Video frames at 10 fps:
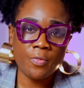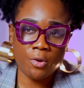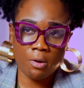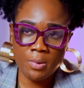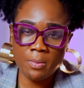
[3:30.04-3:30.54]

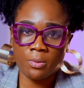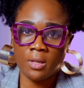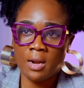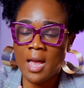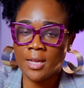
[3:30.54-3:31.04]
There are people
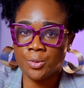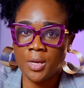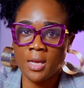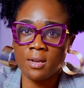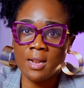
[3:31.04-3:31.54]
that are
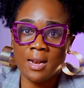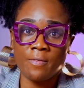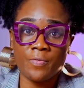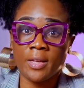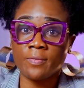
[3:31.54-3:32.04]
educated that
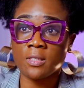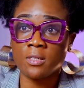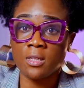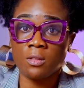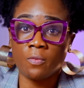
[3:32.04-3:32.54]
have never
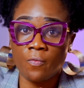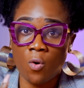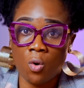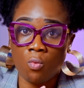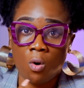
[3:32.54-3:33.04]
seen the
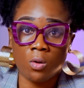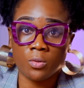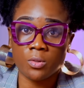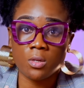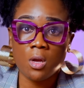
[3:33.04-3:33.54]
four
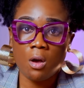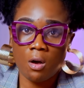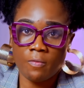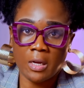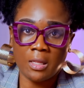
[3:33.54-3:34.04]
walls
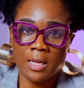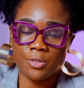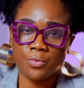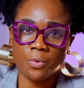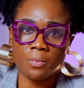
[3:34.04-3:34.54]
of a
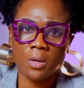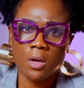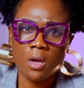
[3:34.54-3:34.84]
classroom.